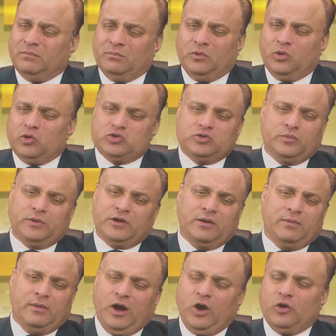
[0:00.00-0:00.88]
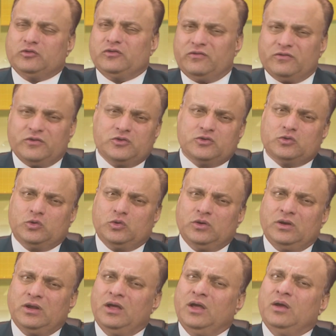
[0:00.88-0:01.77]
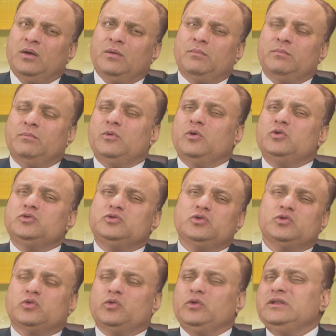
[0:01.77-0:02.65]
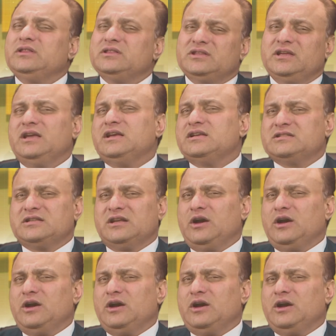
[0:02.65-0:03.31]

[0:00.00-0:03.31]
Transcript: more you become out of control, more you ruin things